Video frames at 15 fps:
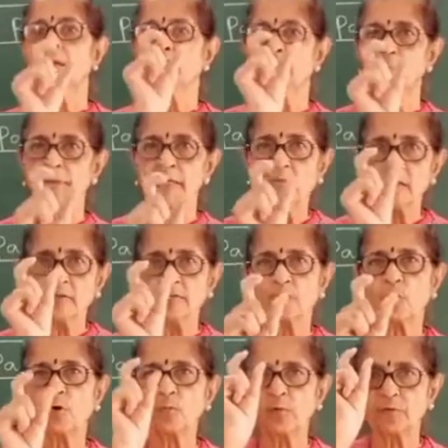main
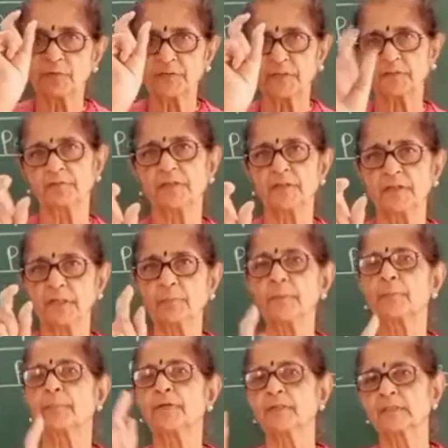form of the verb
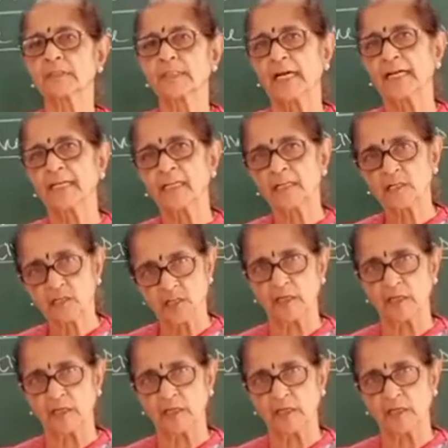plus ing.